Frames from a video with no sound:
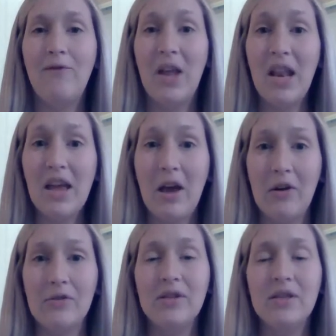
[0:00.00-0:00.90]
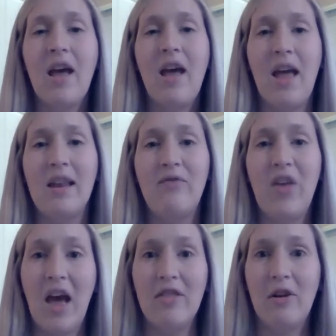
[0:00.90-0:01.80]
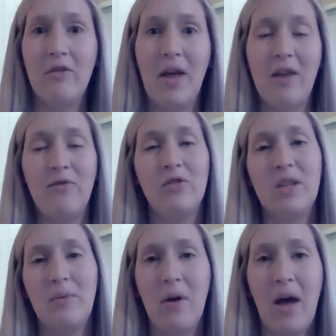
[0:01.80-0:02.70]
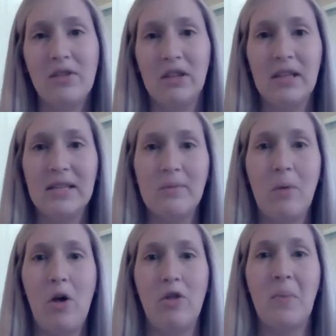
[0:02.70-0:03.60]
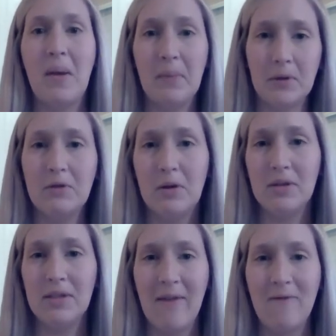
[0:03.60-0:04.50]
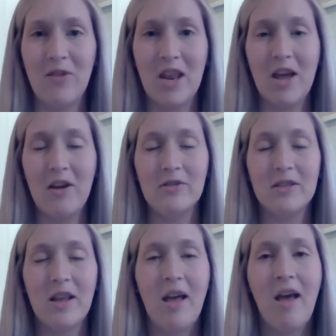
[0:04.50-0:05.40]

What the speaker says: videos, and if they had their own headphones, they won't have to listen while other people do those same videos.